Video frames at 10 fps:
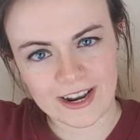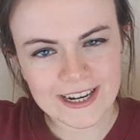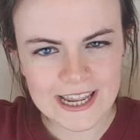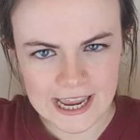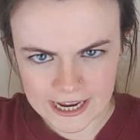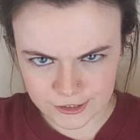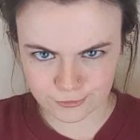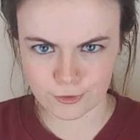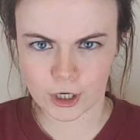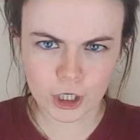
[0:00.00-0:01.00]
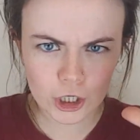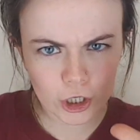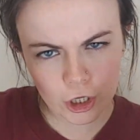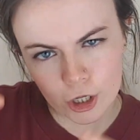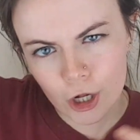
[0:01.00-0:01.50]
and heat for a
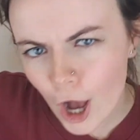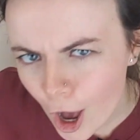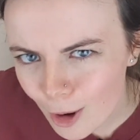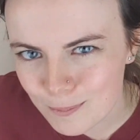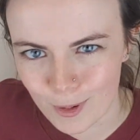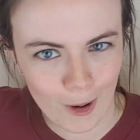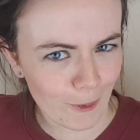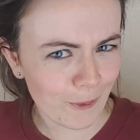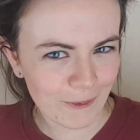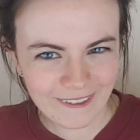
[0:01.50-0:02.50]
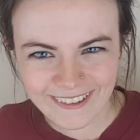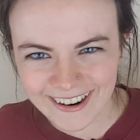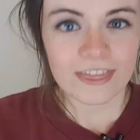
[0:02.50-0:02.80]
combo.